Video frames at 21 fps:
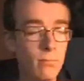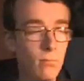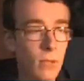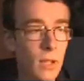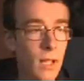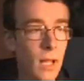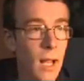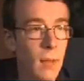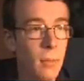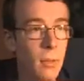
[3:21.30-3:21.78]
I
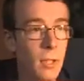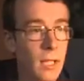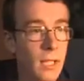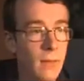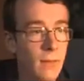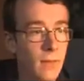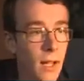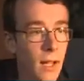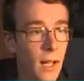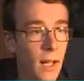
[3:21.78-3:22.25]
can't
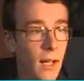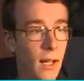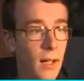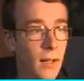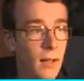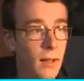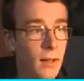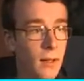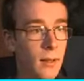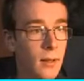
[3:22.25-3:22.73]
believe that.
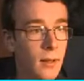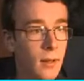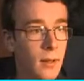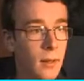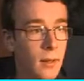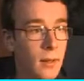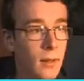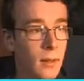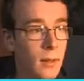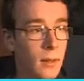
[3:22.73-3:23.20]

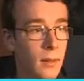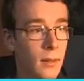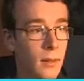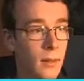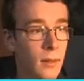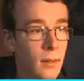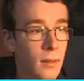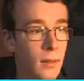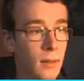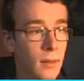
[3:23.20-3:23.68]

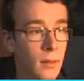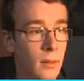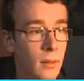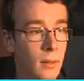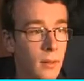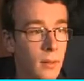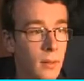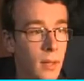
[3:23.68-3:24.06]
God